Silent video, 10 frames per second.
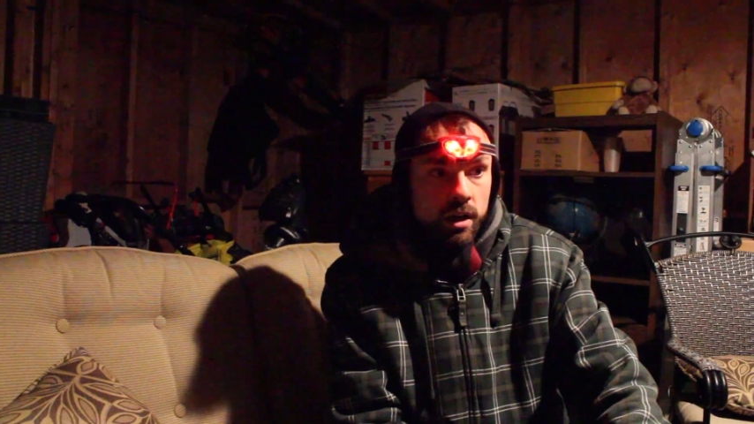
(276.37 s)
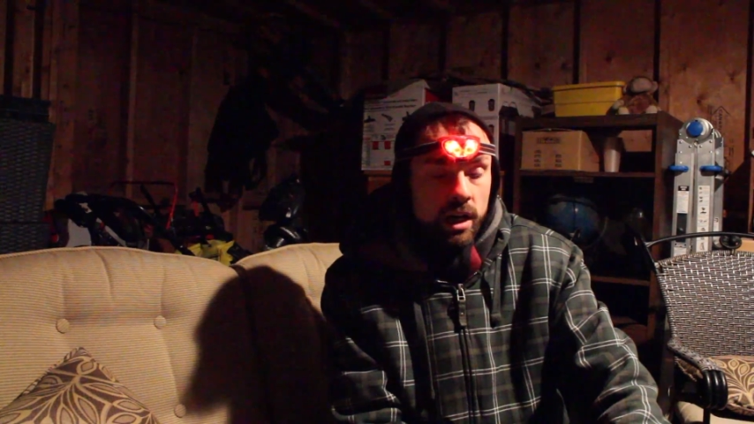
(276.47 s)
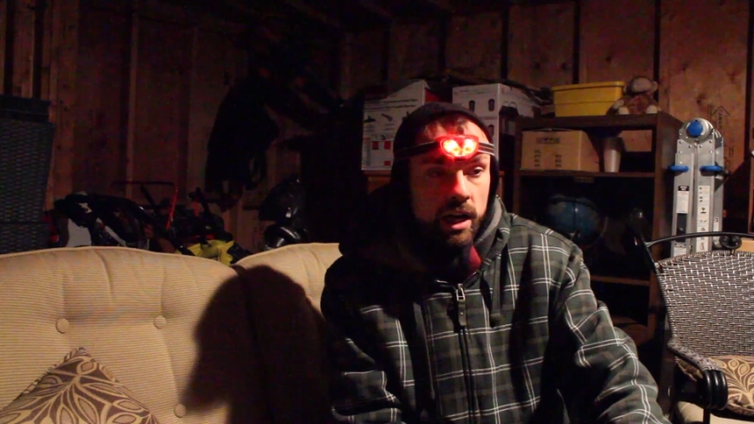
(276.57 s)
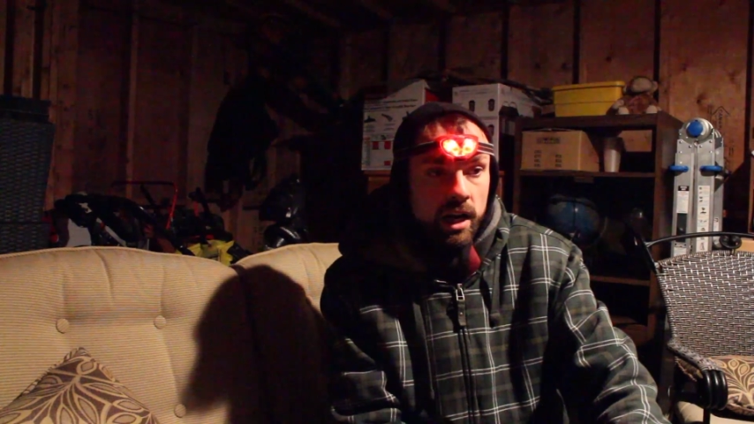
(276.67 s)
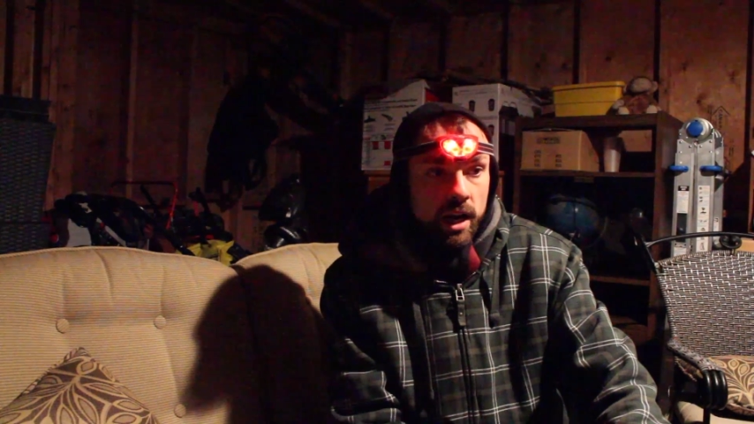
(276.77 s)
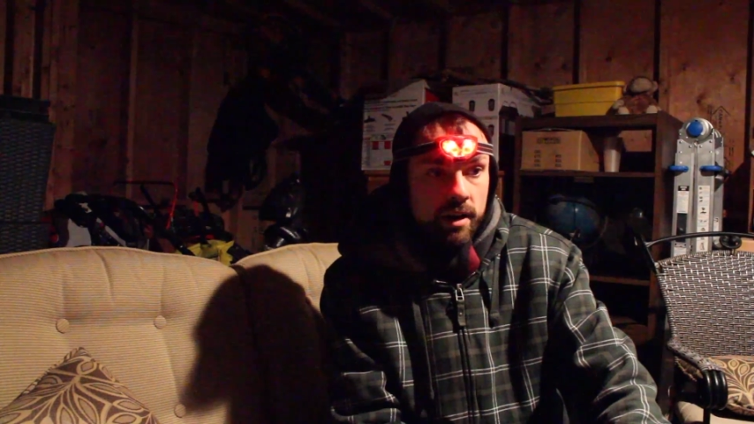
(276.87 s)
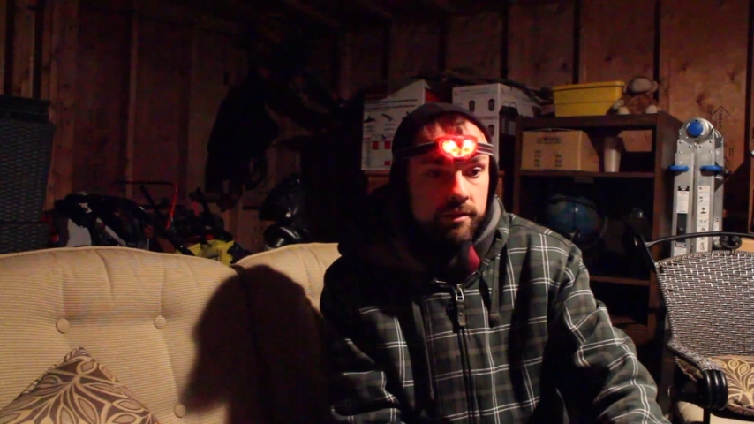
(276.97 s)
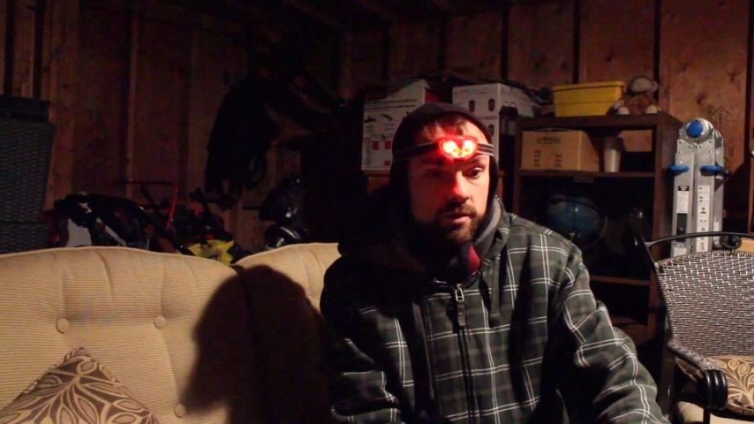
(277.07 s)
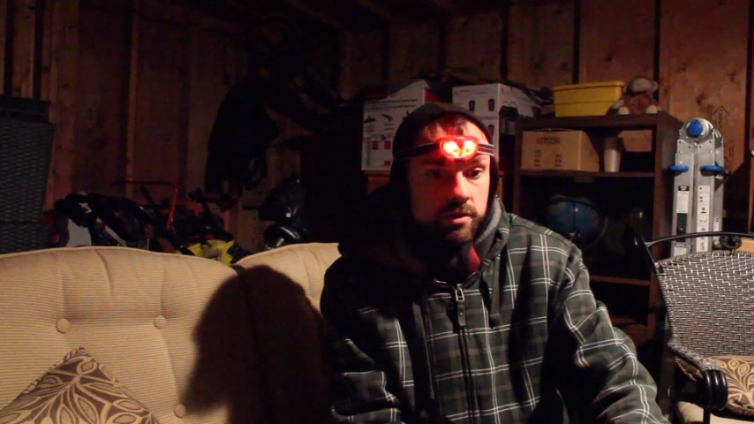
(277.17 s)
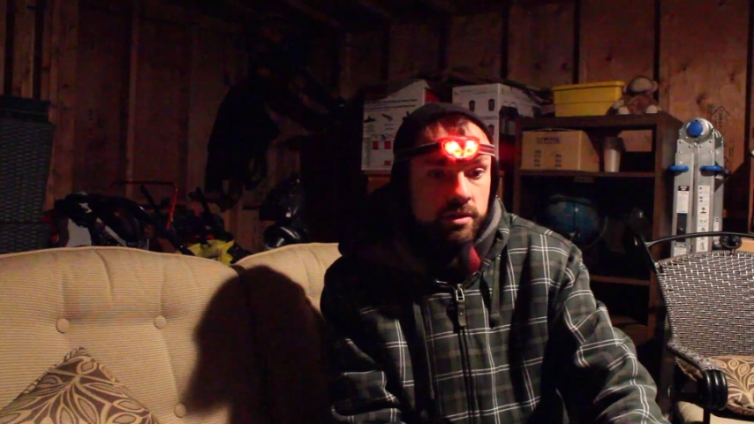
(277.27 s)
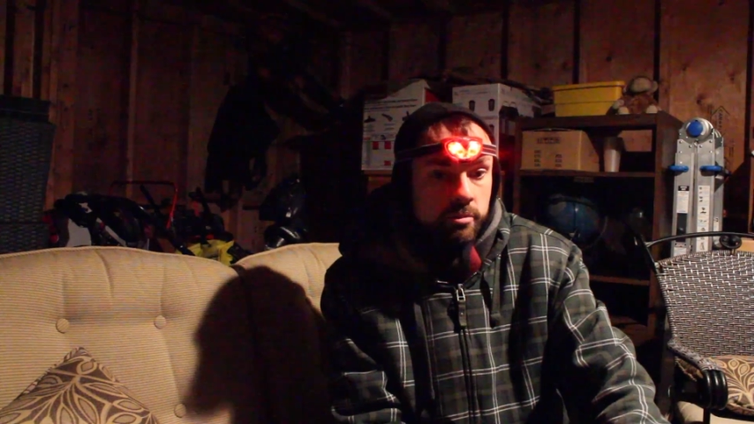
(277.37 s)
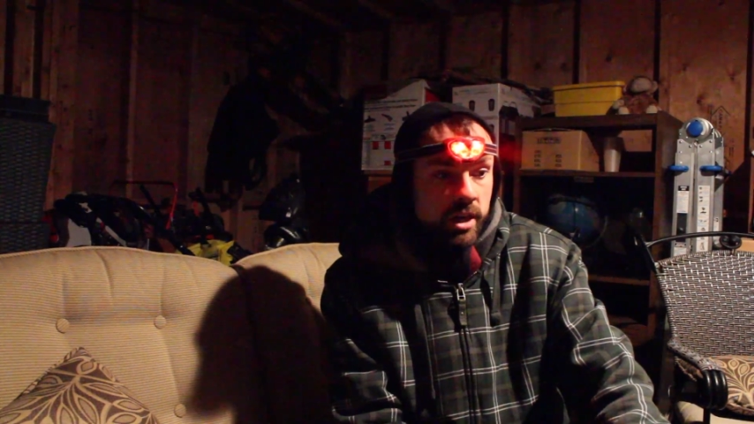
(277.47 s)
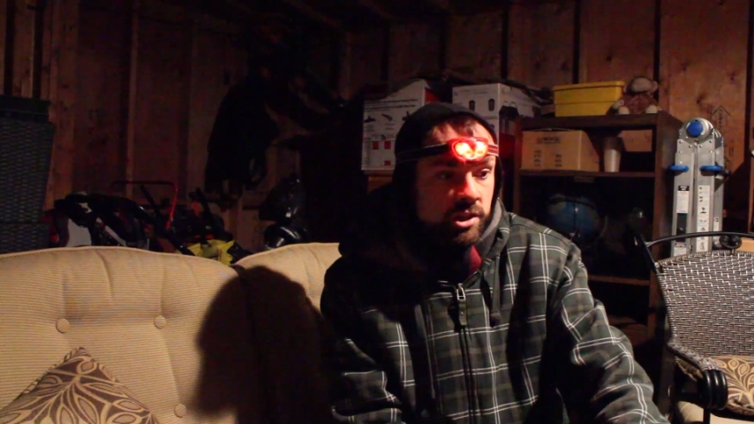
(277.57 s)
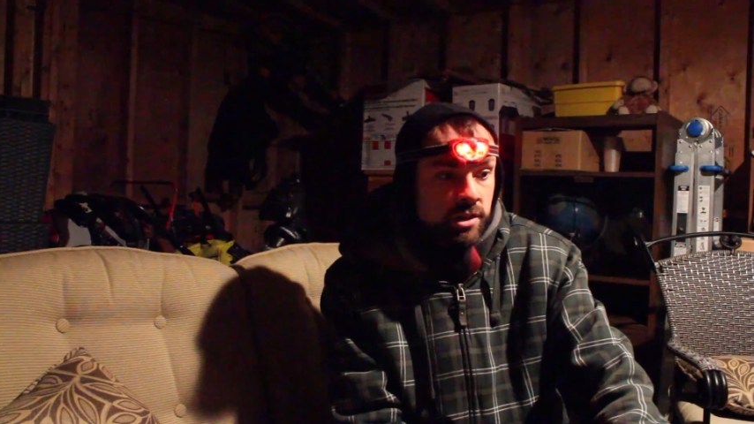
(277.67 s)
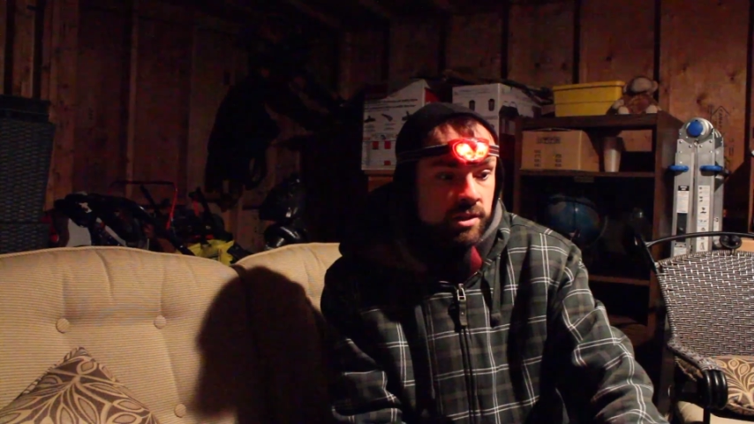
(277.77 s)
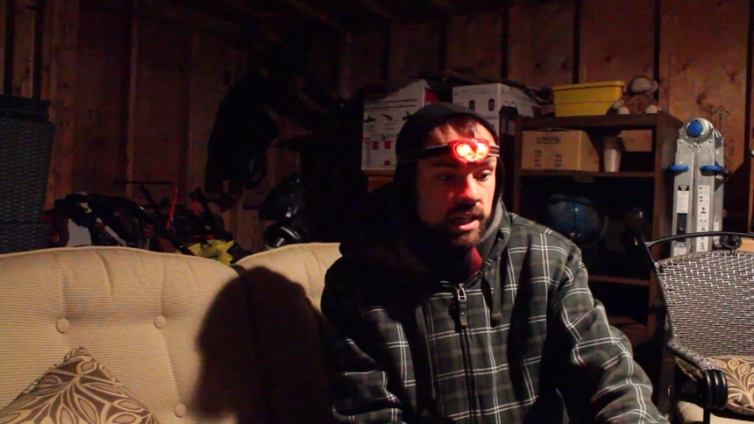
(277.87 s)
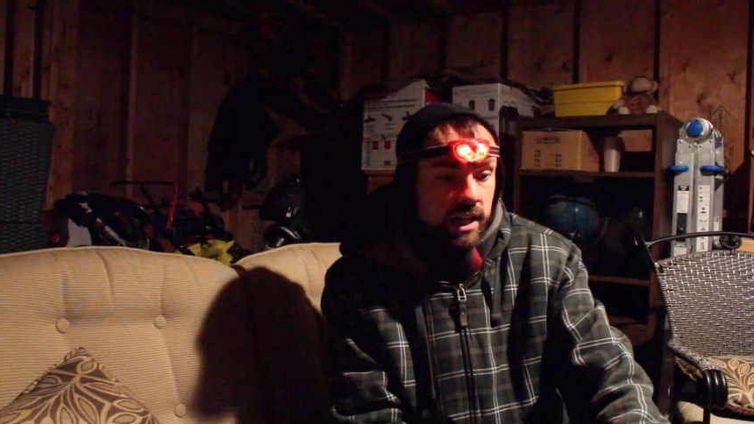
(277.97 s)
Uh, first impressions, uh,